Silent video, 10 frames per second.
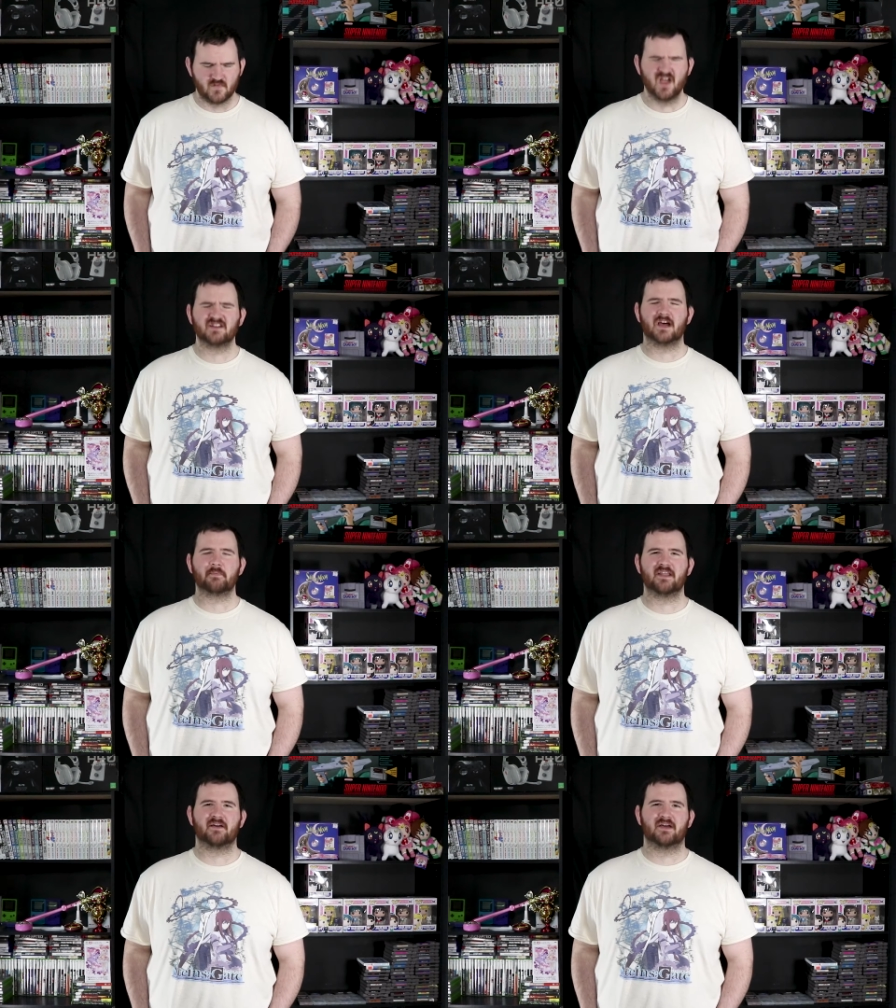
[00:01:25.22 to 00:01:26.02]
on
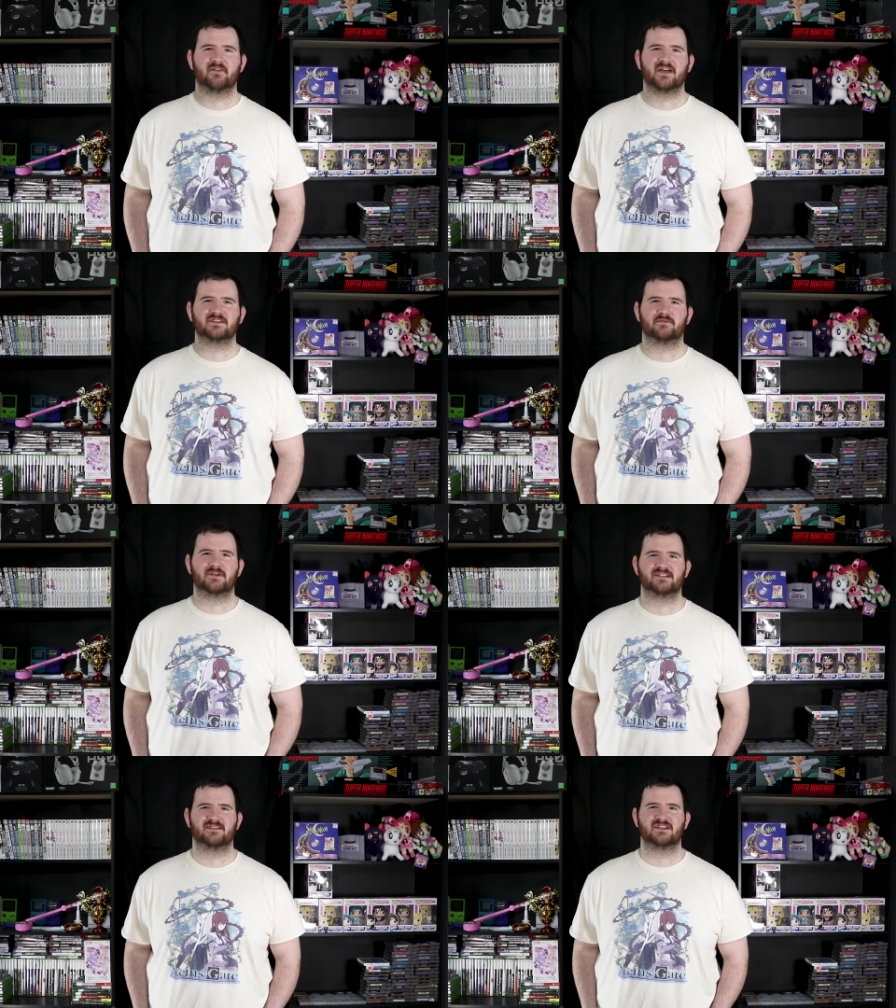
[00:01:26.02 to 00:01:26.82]
top of that, I've actually
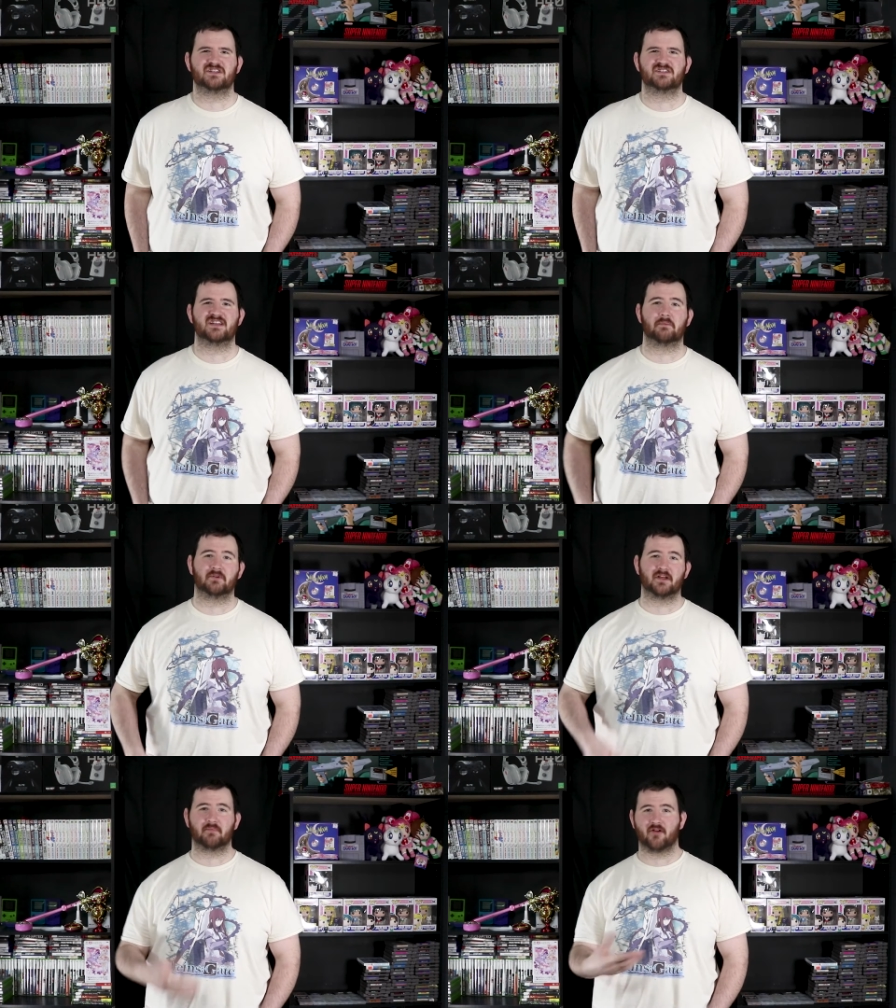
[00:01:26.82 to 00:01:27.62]
recently just
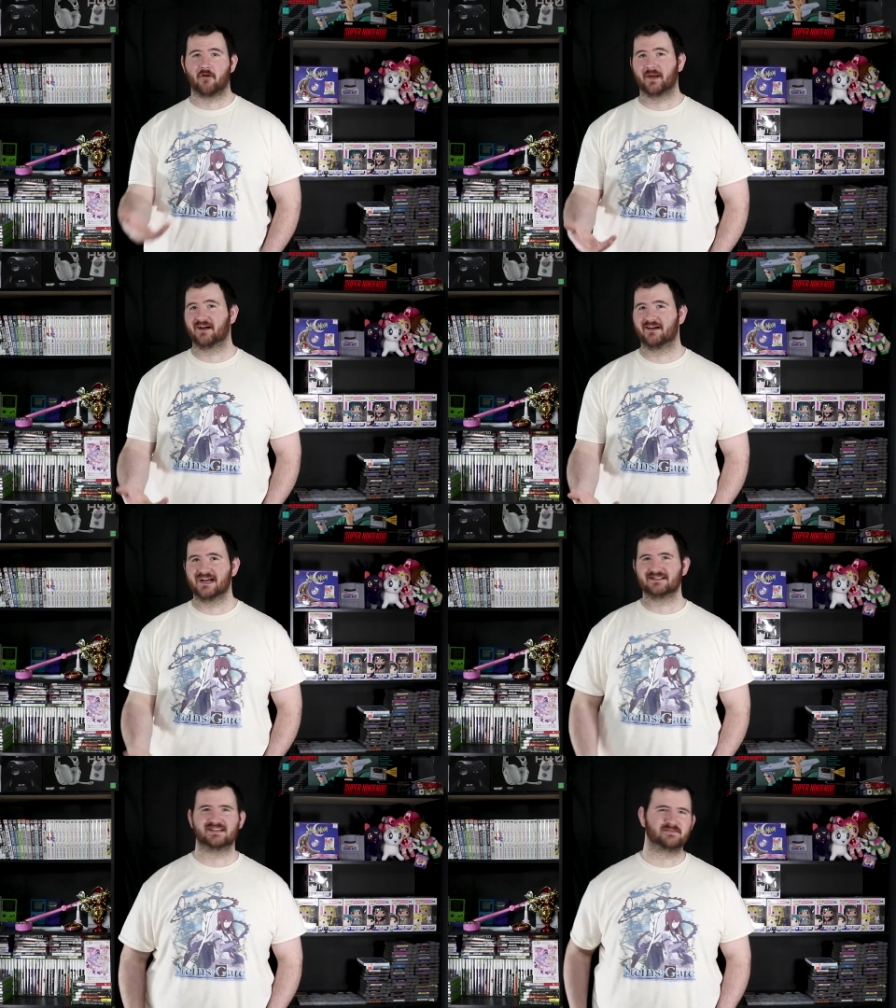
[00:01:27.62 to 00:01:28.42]
doubled up on all my
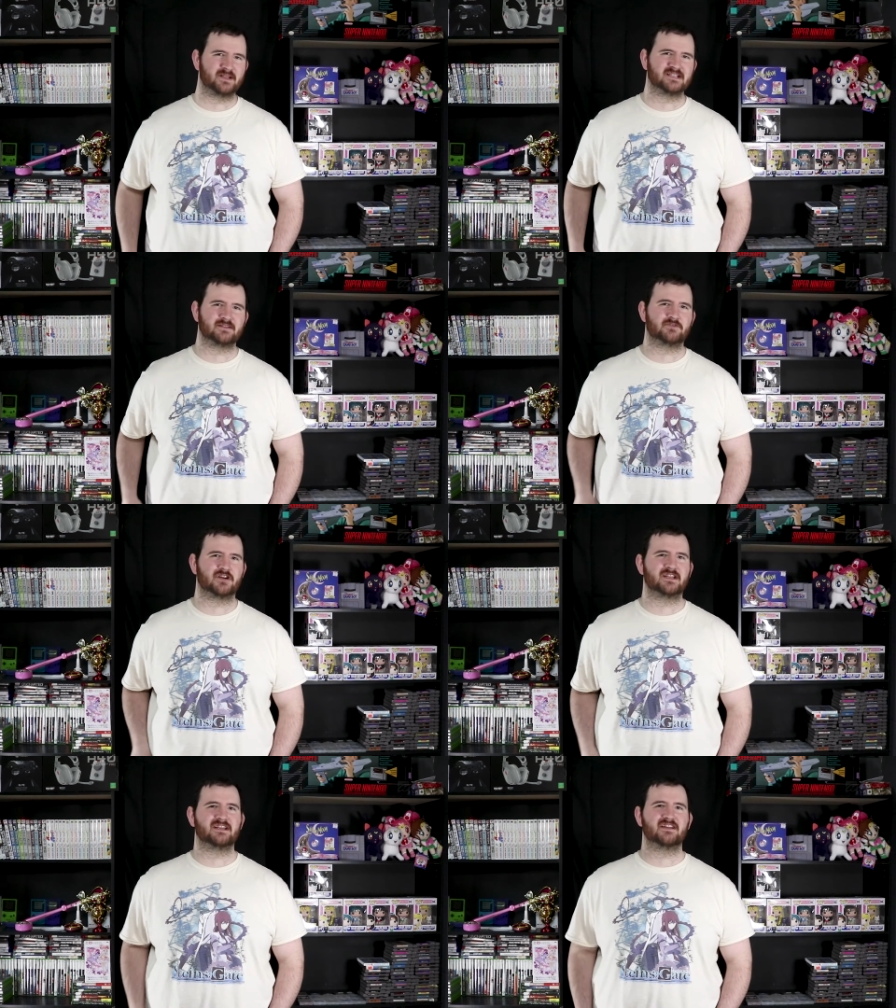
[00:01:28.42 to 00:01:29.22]
classes because I'm
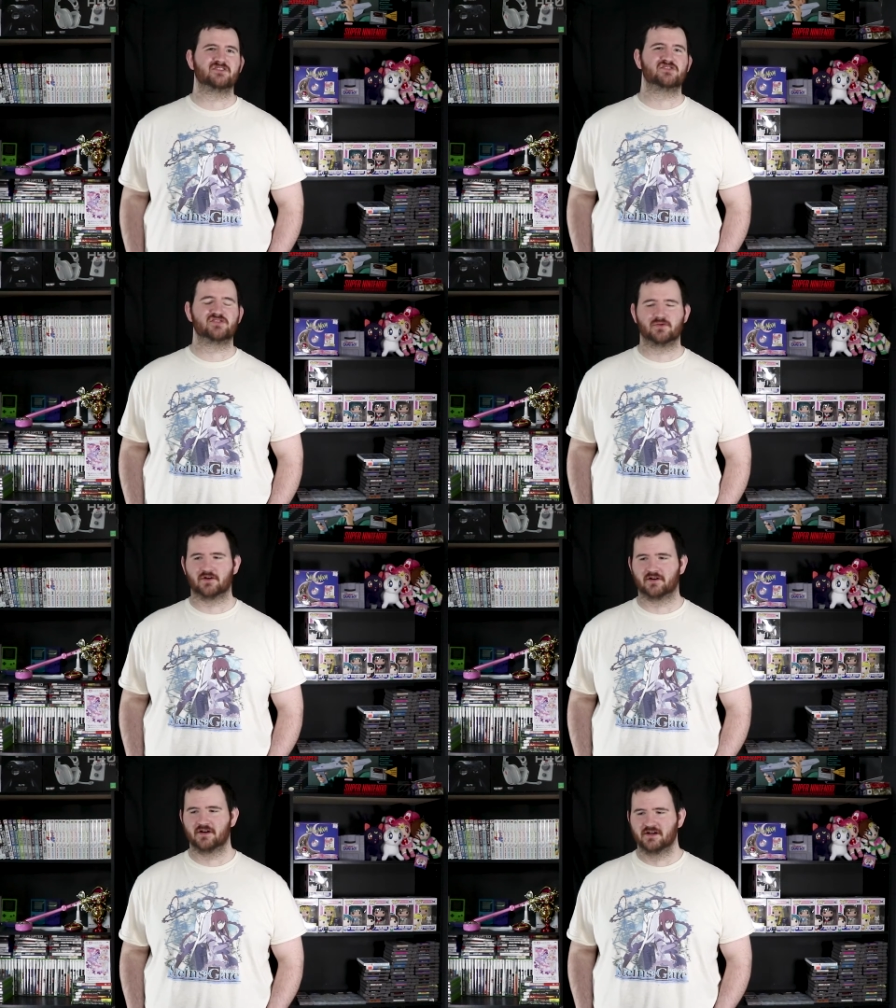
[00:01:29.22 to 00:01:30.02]
trying to get done
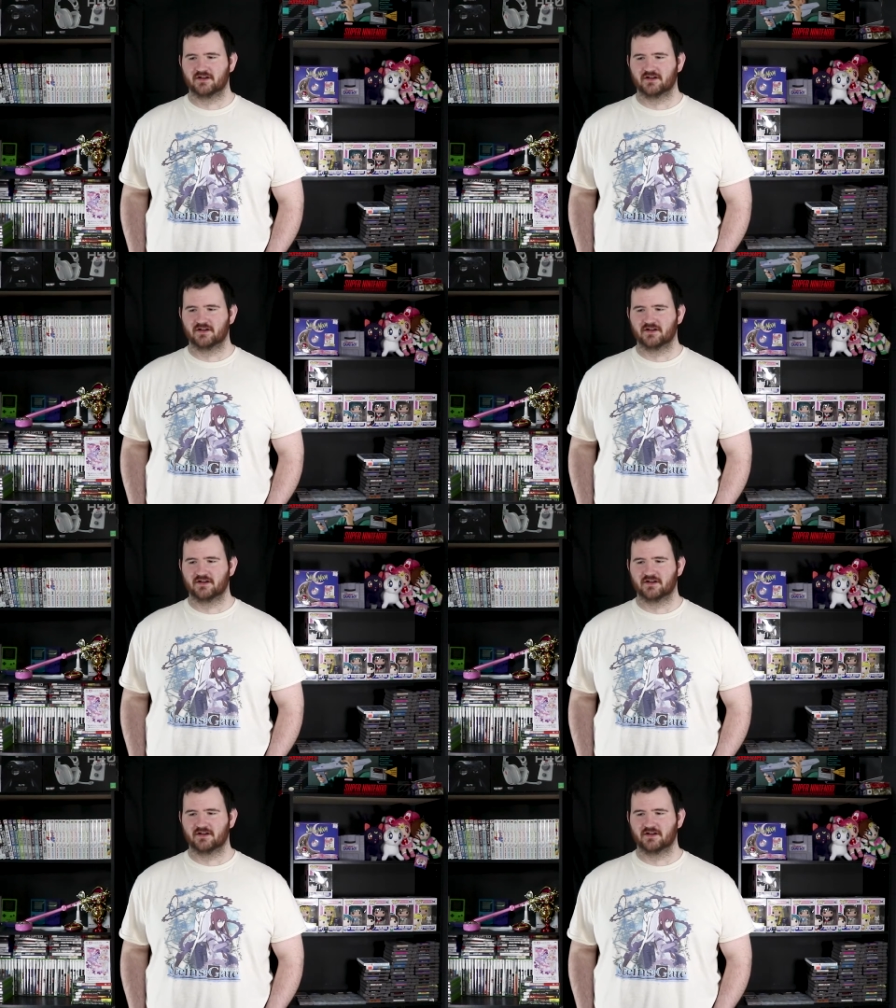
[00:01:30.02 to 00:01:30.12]
sooner.